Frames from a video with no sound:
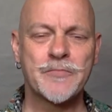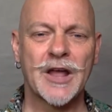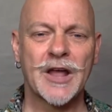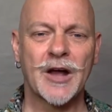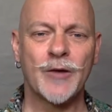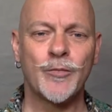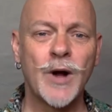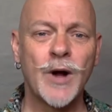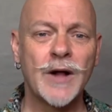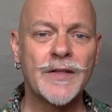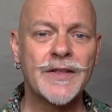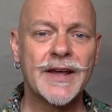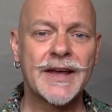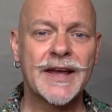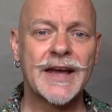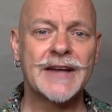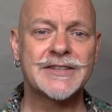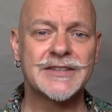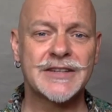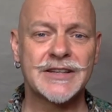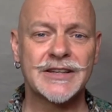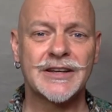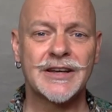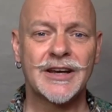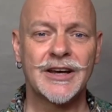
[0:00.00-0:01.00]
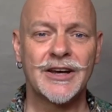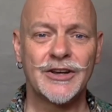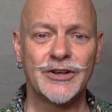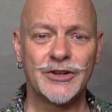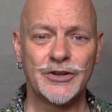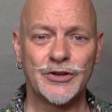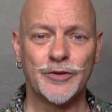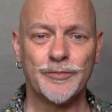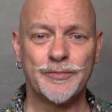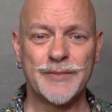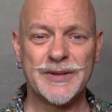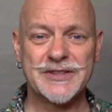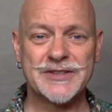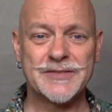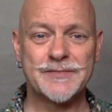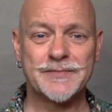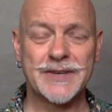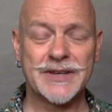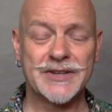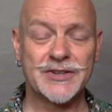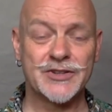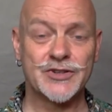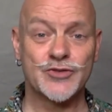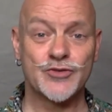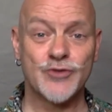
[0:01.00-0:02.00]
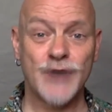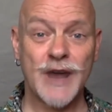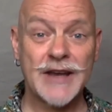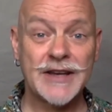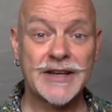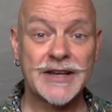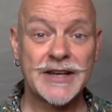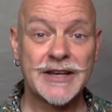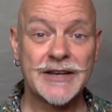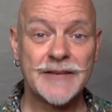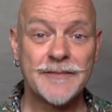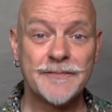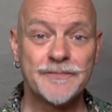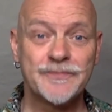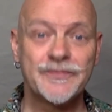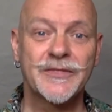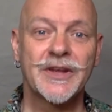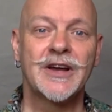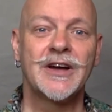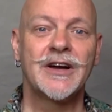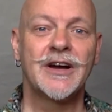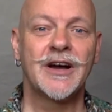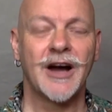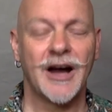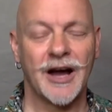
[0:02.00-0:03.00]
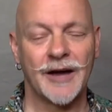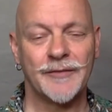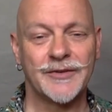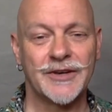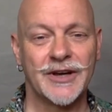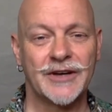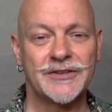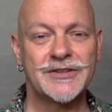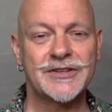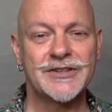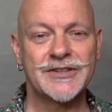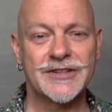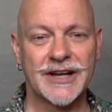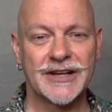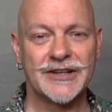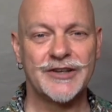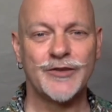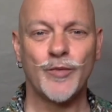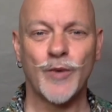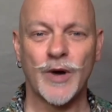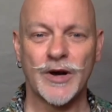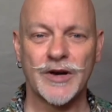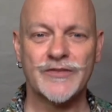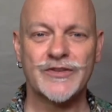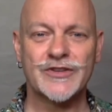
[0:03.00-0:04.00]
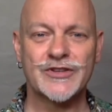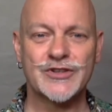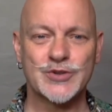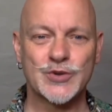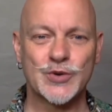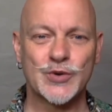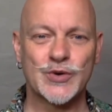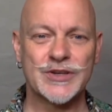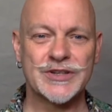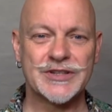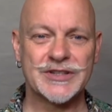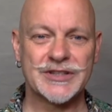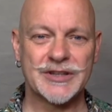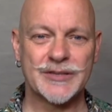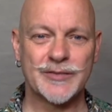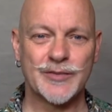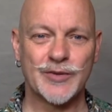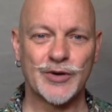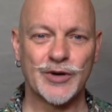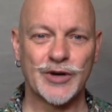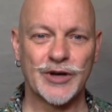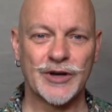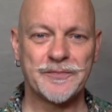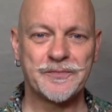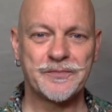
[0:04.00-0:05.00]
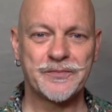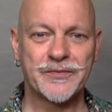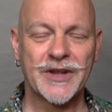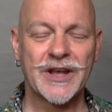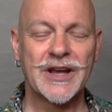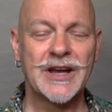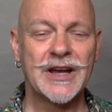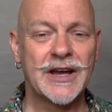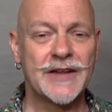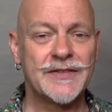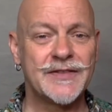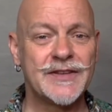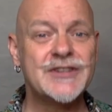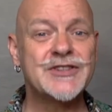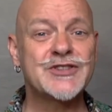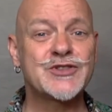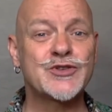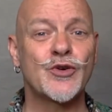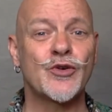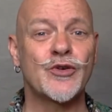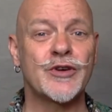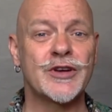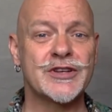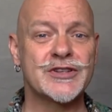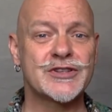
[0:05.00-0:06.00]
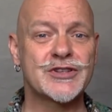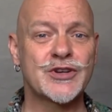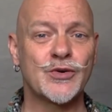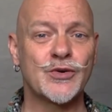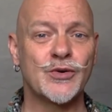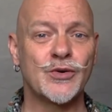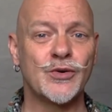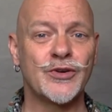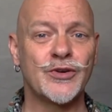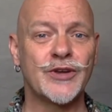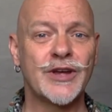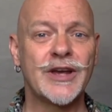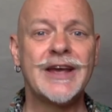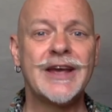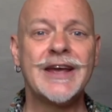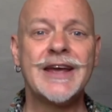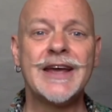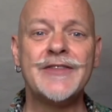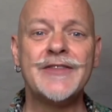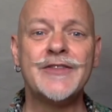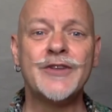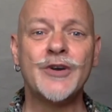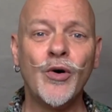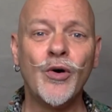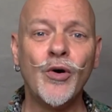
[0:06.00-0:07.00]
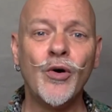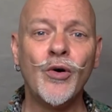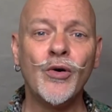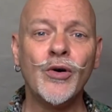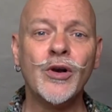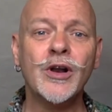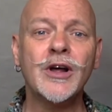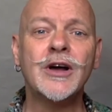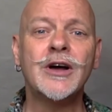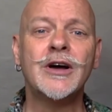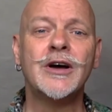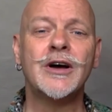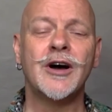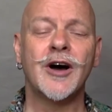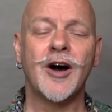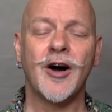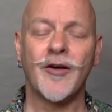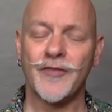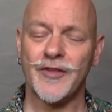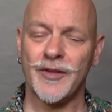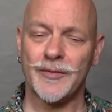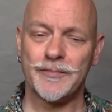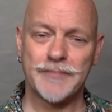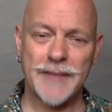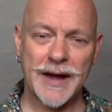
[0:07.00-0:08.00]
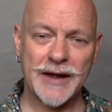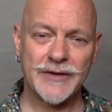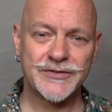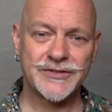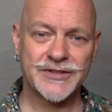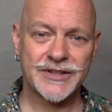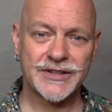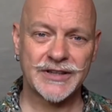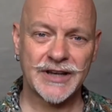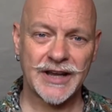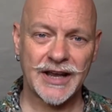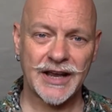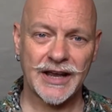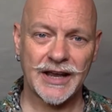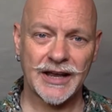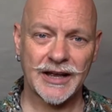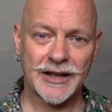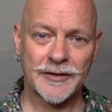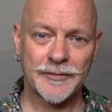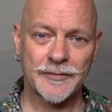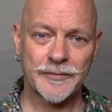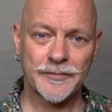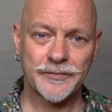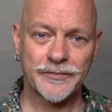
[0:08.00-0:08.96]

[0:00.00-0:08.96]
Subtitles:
And while they're getting your bits and pieces ready, I'm going to tell you one of the stories in the book. And this story is called In the Hall of the Mountain King.